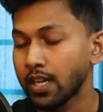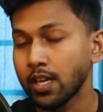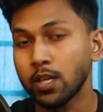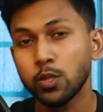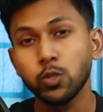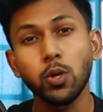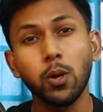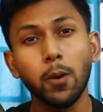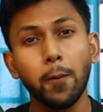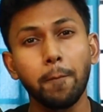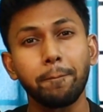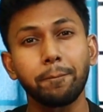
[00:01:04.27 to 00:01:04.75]

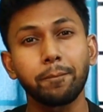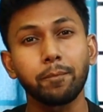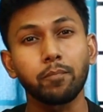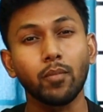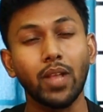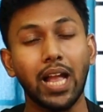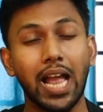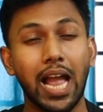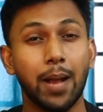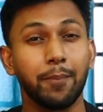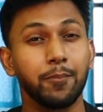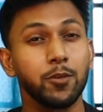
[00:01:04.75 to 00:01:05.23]
So
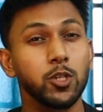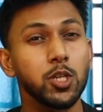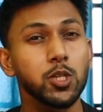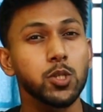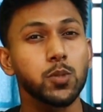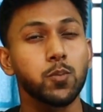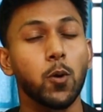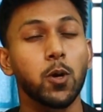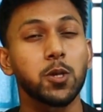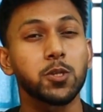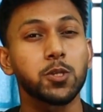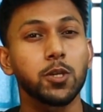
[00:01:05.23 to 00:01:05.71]
Amazon
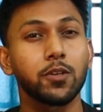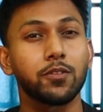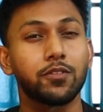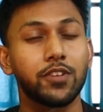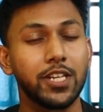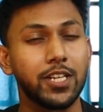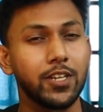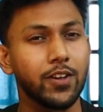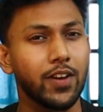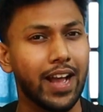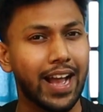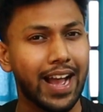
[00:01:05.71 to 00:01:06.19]
sponsored
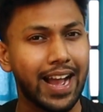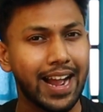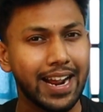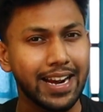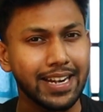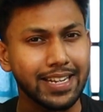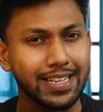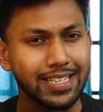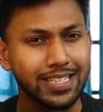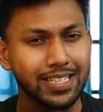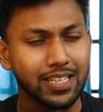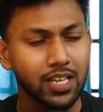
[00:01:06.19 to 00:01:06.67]
video
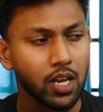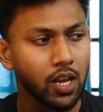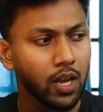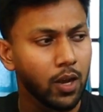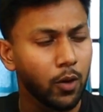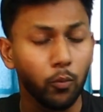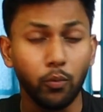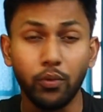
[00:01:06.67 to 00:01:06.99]
ads,